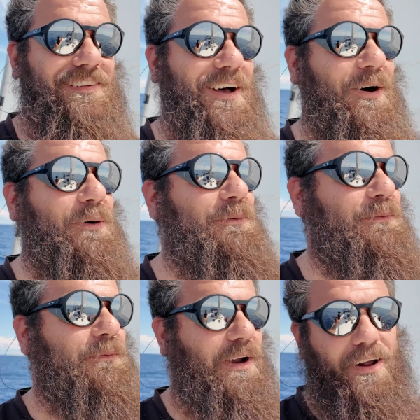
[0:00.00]
So
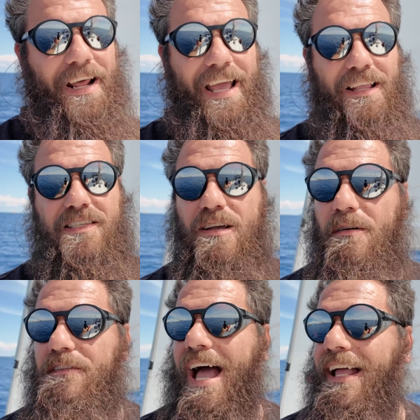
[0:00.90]
we are gonna get some
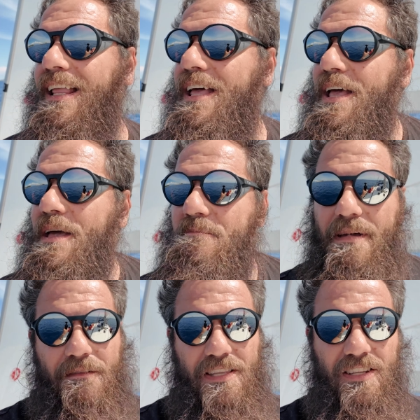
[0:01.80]
of that,
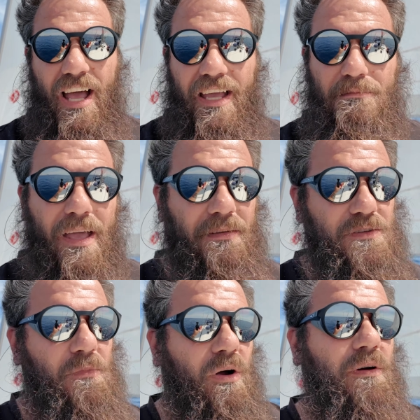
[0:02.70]
maybe tonight, maybe
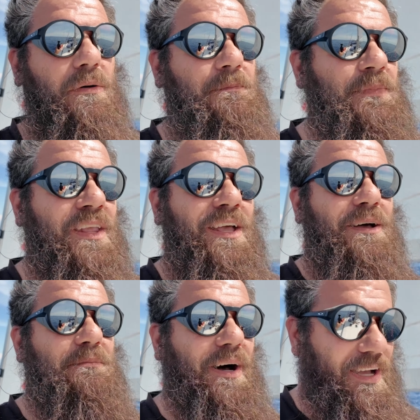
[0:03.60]
tomorrow,
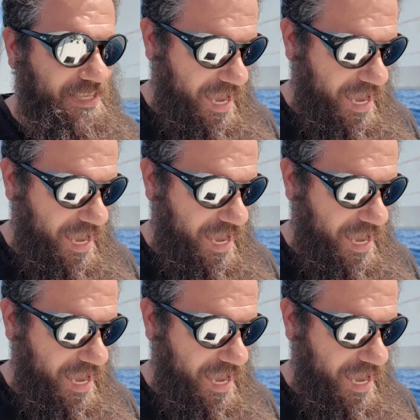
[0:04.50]
but